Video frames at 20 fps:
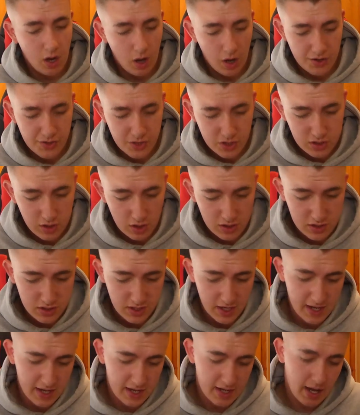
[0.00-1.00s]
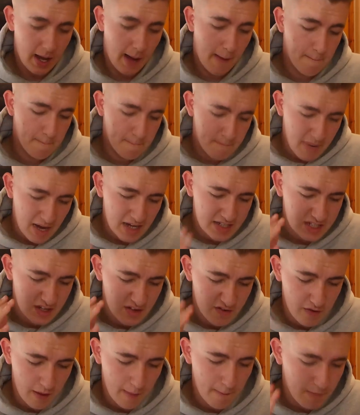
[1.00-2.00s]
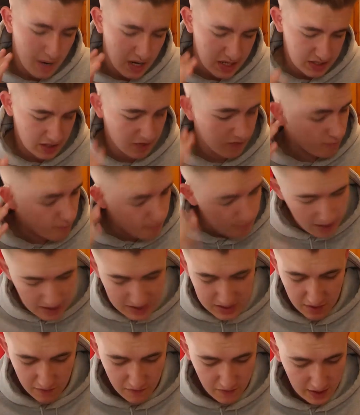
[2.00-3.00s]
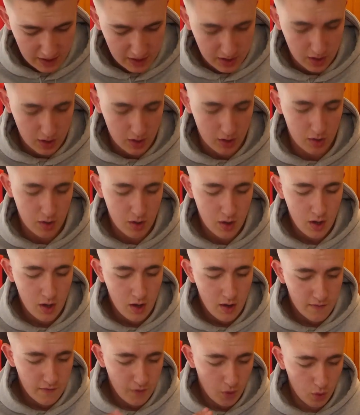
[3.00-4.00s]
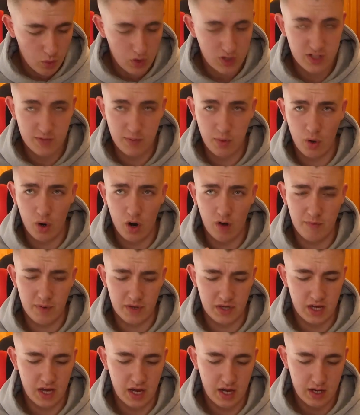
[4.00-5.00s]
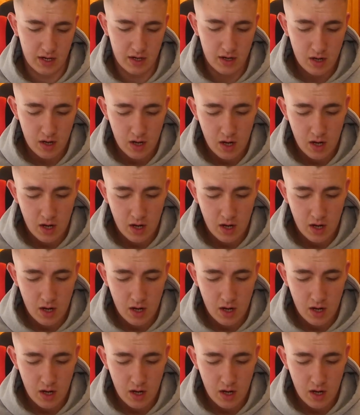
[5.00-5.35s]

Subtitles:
I'd just like to say a massive, massive, massive thank you for all the support I've been getting.